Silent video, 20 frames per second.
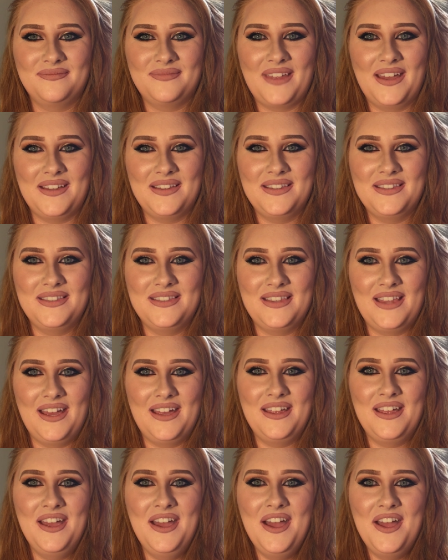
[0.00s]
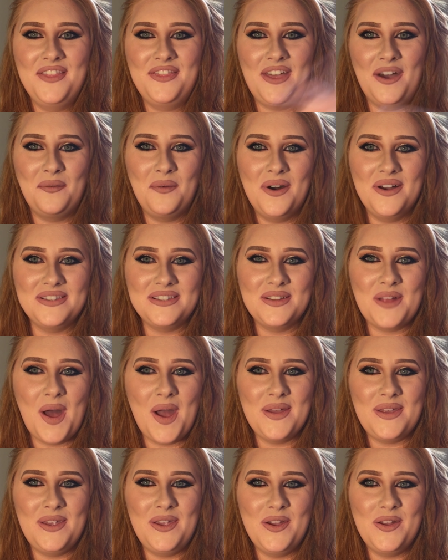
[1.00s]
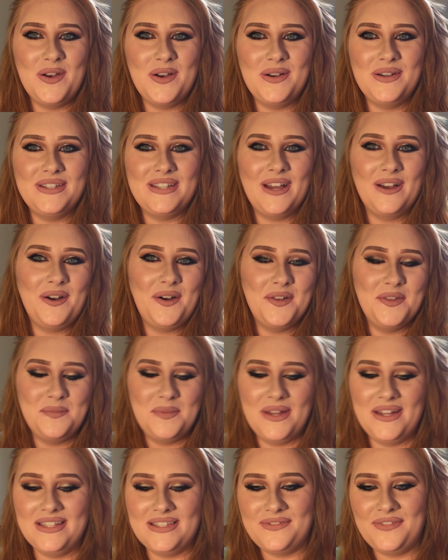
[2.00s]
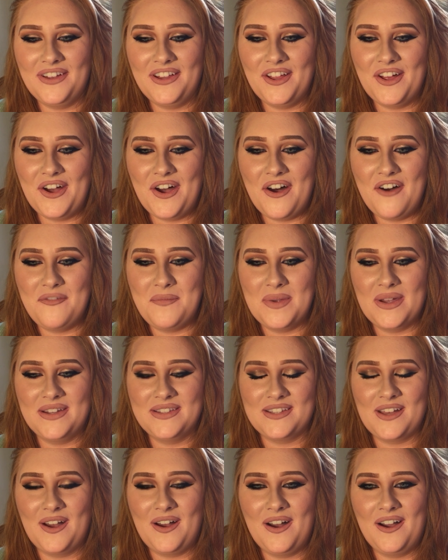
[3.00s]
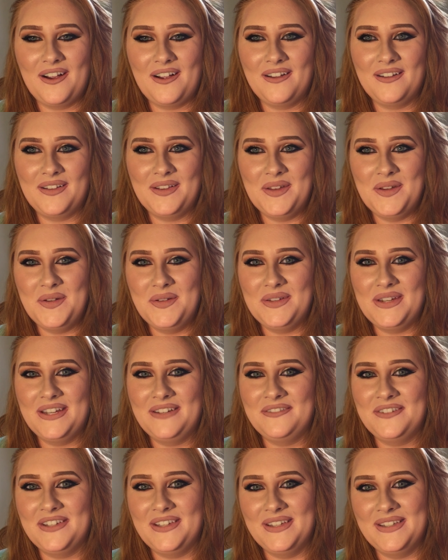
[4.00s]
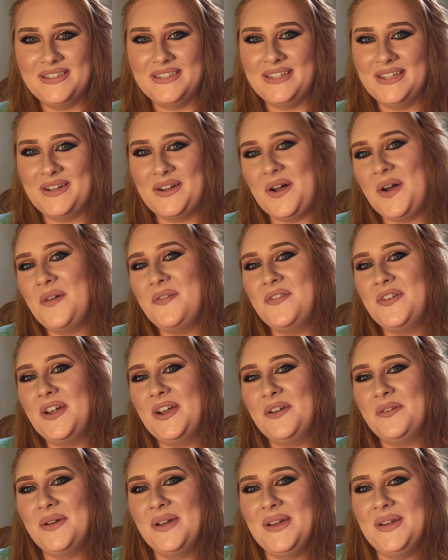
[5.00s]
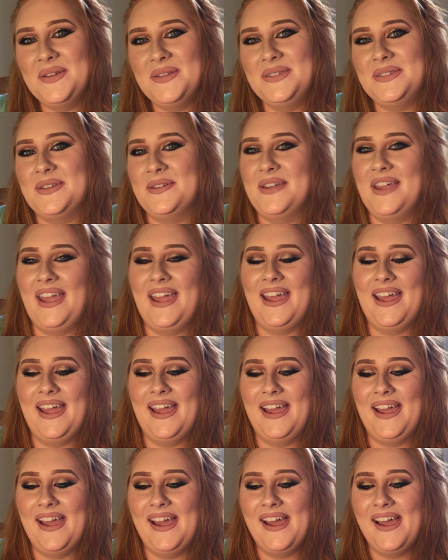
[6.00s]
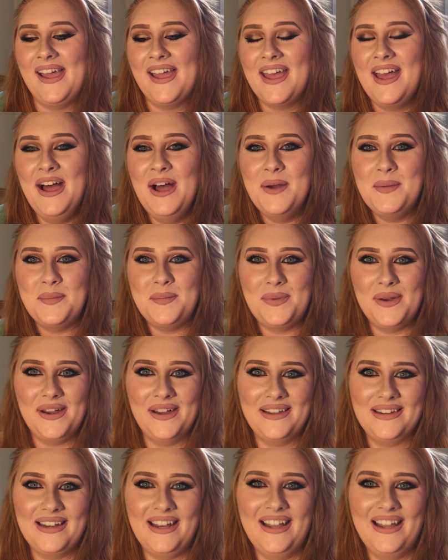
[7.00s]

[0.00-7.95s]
that that that was a lot cuter until the beads fell off because the hot glue didn't really stick on very well so yeah but